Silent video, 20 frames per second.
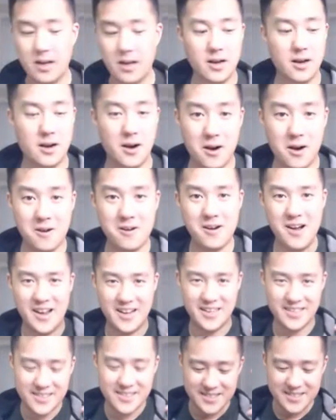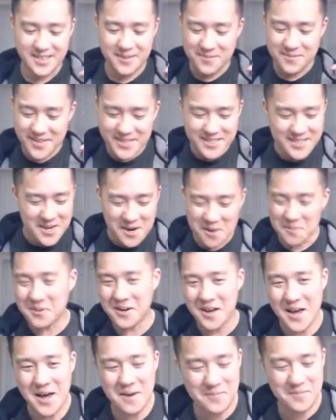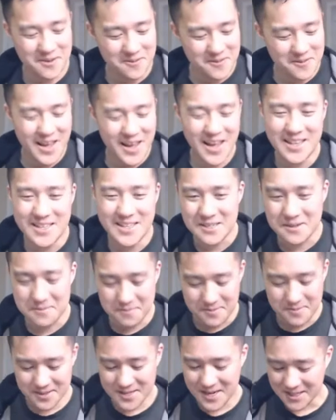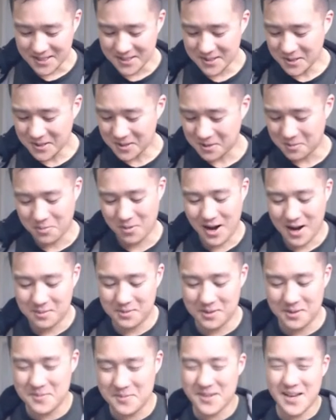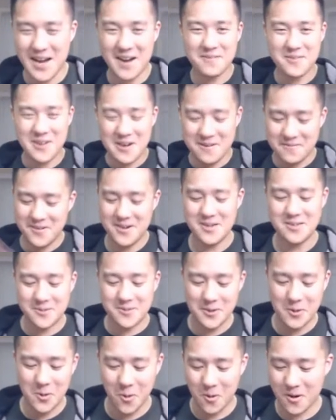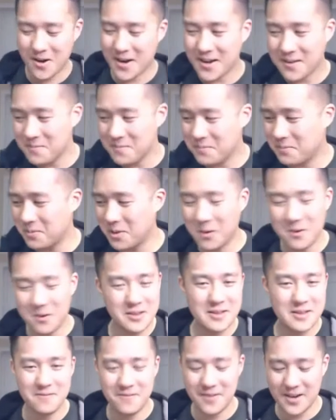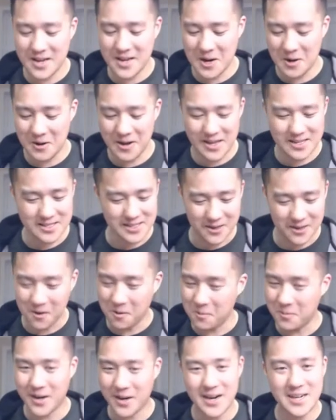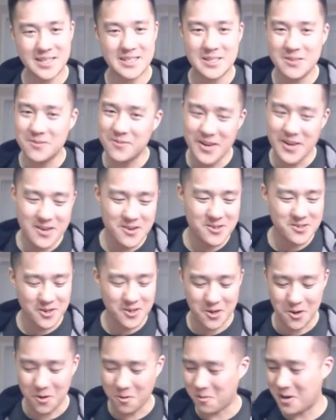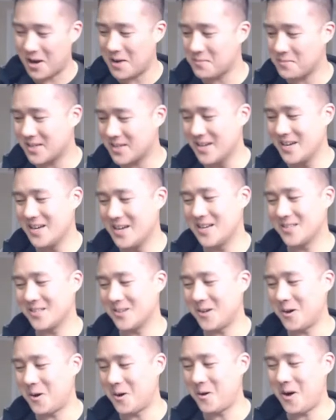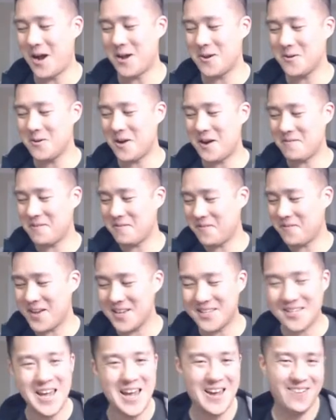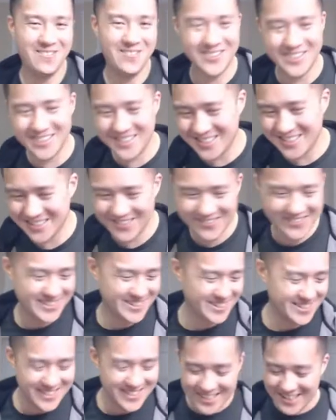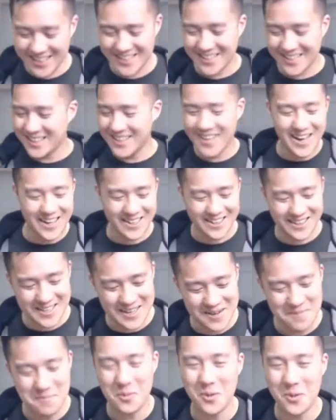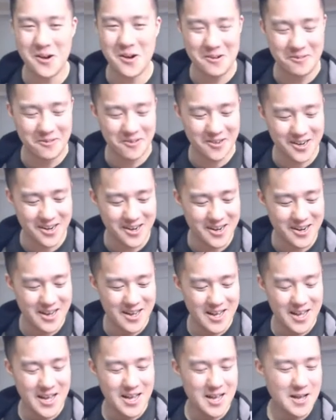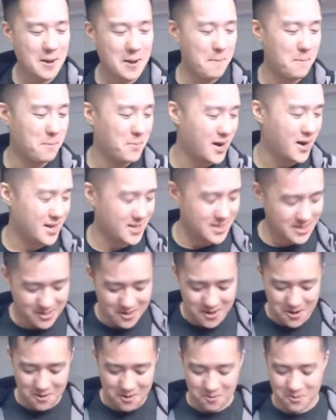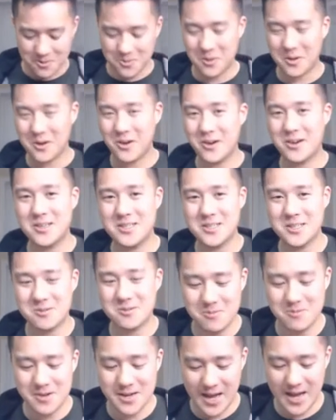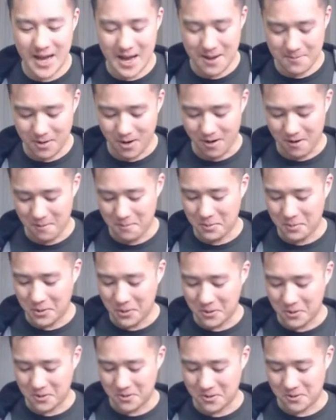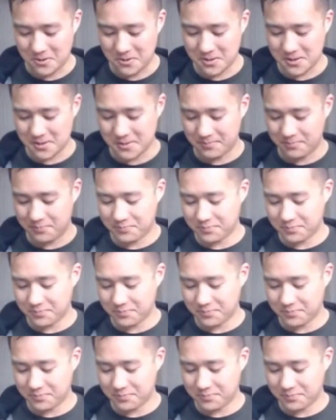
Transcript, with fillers: Alright, something terrible happened. We had some technical problems after I finished recording, loaded the video, and it's like, oh my gosh, these videos are corrupt. So I do have the facecam footage, which is not the important one. But so we're going to just recap our polls.